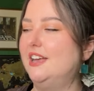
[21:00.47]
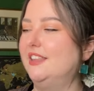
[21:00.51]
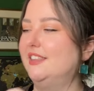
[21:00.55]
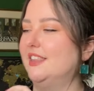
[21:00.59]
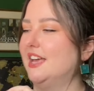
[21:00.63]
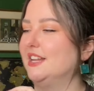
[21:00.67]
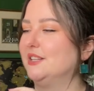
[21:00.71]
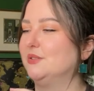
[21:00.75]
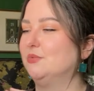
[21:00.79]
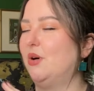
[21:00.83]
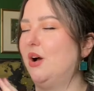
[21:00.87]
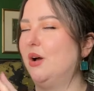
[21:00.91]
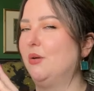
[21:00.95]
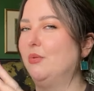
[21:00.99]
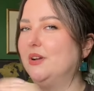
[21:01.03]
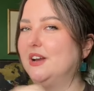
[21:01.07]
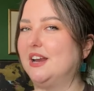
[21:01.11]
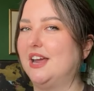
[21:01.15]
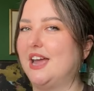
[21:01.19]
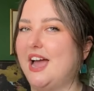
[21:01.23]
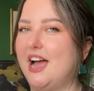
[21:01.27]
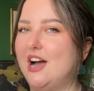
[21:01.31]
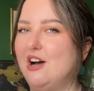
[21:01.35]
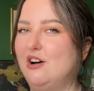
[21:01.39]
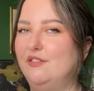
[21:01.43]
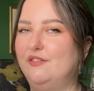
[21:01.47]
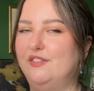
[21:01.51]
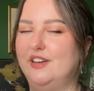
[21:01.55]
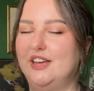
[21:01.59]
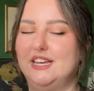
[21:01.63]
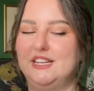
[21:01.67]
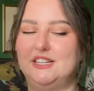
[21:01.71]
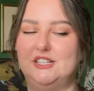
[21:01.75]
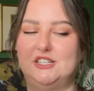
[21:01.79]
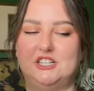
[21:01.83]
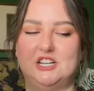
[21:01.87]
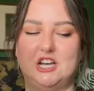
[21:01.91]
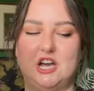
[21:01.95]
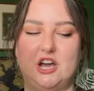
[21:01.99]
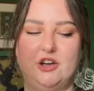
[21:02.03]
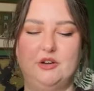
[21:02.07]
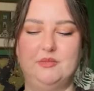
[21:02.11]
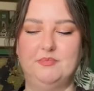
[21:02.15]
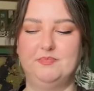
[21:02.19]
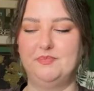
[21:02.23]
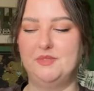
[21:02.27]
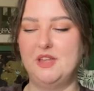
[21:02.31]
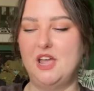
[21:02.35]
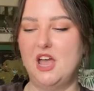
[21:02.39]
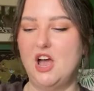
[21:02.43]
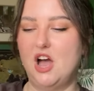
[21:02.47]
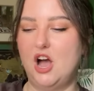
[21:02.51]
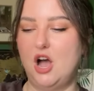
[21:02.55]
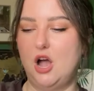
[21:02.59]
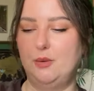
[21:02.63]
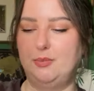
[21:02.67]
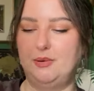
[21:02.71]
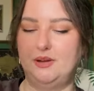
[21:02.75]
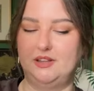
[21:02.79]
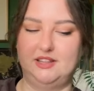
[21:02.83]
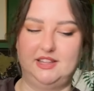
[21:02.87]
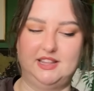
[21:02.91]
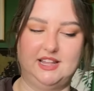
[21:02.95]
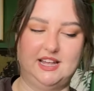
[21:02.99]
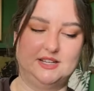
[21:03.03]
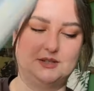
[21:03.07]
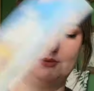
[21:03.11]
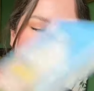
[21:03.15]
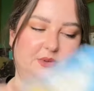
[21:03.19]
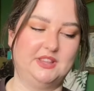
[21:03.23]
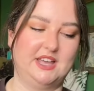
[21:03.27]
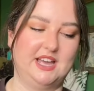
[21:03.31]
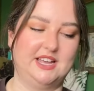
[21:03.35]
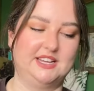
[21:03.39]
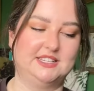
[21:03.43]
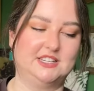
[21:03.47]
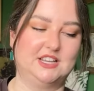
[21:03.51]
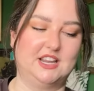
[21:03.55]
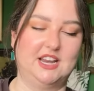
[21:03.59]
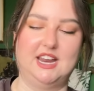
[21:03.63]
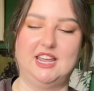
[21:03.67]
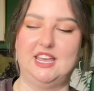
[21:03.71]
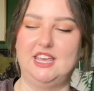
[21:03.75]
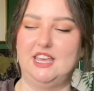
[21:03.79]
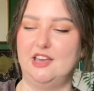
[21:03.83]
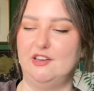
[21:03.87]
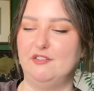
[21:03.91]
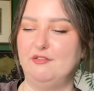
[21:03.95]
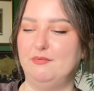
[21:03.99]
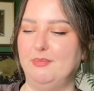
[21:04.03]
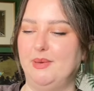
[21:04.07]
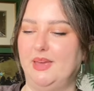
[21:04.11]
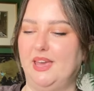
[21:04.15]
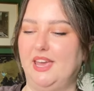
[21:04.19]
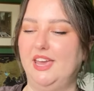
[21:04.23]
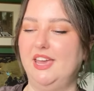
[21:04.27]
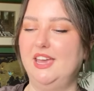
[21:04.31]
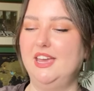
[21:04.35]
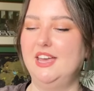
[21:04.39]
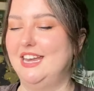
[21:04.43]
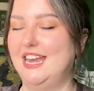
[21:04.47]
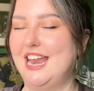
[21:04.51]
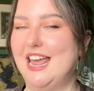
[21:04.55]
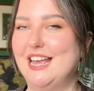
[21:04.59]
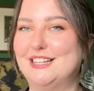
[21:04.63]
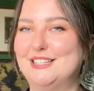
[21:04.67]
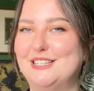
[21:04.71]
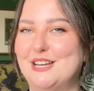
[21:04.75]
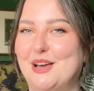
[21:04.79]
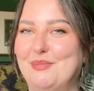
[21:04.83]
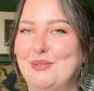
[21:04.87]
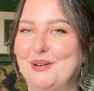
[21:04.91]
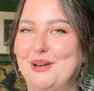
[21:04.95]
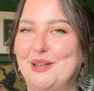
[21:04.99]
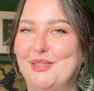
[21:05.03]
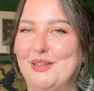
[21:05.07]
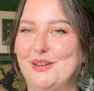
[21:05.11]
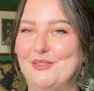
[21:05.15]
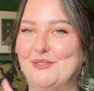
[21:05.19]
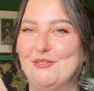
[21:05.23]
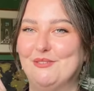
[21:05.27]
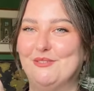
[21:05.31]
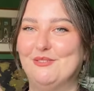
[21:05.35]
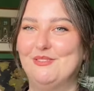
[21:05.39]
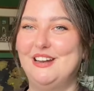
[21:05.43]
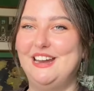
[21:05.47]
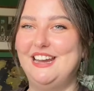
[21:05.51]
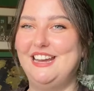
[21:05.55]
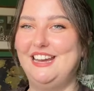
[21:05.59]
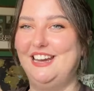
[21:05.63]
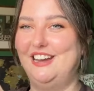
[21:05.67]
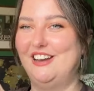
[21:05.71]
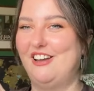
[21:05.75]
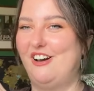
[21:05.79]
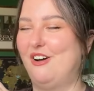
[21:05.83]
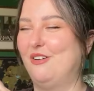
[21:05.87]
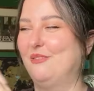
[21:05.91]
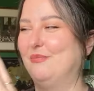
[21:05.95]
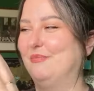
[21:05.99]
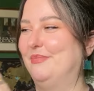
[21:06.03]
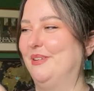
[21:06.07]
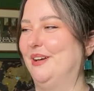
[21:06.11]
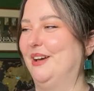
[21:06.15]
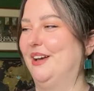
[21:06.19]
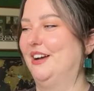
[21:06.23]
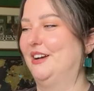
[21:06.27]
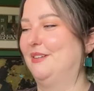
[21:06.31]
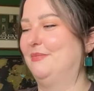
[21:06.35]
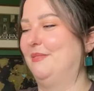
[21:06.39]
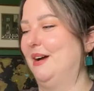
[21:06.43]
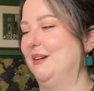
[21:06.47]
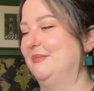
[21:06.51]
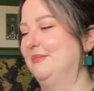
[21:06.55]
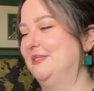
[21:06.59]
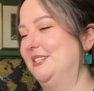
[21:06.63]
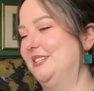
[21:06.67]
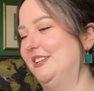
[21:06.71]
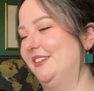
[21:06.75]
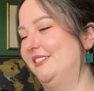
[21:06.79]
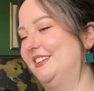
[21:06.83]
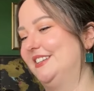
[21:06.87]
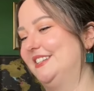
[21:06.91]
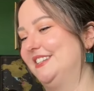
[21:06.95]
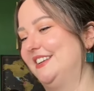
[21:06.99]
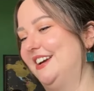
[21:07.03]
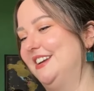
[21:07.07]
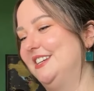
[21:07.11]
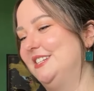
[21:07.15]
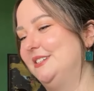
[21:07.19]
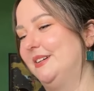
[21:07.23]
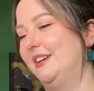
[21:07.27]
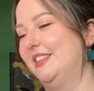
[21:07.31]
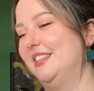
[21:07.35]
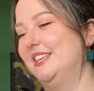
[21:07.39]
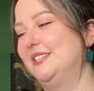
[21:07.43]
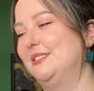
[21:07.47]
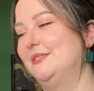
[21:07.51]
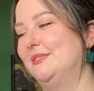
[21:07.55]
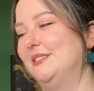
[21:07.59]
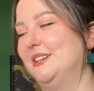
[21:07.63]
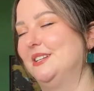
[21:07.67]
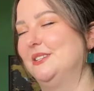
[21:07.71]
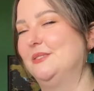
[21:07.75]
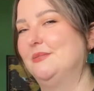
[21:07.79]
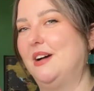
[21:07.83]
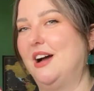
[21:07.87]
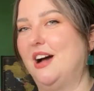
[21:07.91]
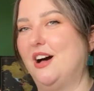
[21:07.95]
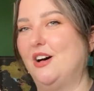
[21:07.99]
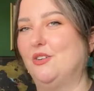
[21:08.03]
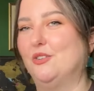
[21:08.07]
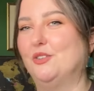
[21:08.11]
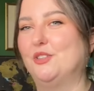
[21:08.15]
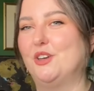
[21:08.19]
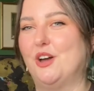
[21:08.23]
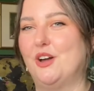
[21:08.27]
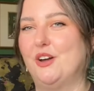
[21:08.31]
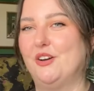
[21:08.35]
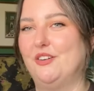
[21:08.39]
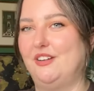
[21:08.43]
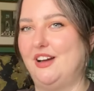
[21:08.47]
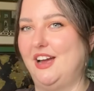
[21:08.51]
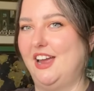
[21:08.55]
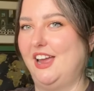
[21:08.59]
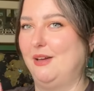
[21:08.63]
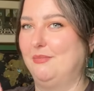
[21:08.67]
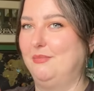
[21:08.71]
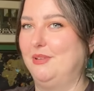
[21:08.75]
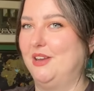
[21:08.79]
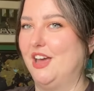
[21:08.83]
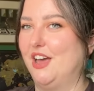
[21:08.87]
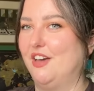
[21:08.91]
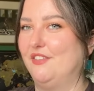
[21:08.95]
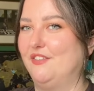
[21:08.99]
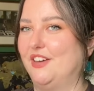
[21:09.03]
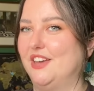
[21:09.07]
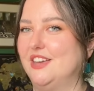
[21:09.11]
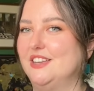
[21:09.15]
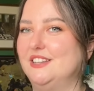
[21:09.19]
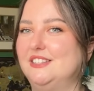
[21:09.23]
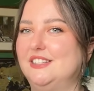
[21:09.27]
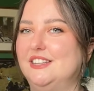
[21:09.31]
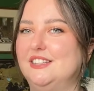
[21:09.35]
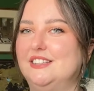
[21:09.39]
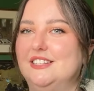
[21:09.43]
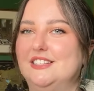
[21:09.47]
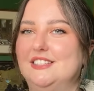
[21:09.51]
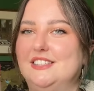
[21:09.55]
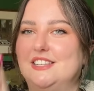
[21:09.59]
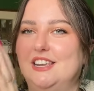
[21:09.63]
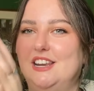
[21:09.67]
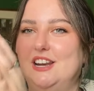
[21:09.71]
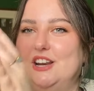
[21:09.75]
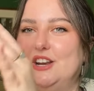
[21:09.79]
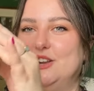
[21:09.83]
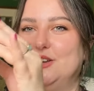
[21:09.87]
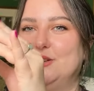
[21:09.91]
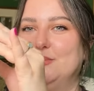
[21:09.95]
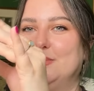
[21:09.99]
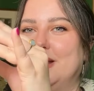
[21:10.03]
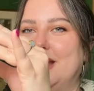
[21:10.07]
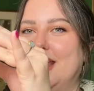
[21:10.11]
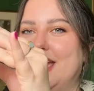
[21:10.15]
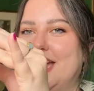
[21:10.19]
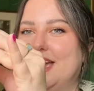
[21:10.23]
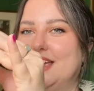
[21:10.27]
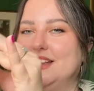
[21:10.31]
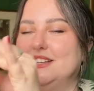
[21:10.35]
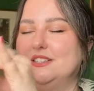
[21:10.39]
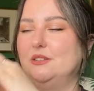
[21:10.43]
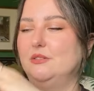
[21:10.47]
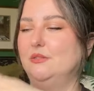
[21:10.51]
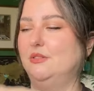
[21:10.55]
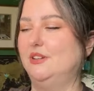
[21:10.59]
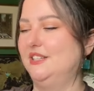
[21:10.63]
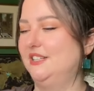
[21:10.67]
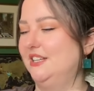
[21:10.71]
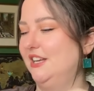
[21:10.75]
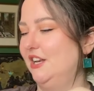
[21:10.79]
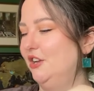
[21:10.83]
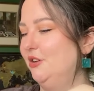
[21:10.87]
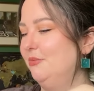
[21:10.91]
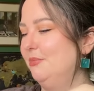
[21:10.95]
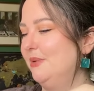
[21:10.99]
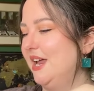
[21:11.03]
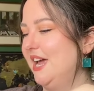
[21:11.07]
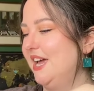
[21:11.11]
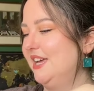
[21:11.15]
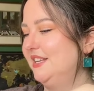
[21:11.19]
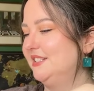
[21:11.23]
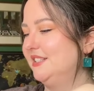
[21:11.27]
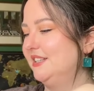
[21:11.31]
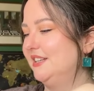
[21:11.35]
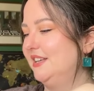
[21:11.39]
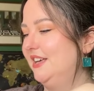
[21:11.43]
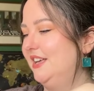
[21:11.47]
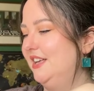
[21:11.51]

That's what I want to get out of it. So hoping that that's what that's going to give me. Next up, another really long book, but I'm so excited about this one as well. Although I am nervous. This is The Luminaires. Is it Luminaires?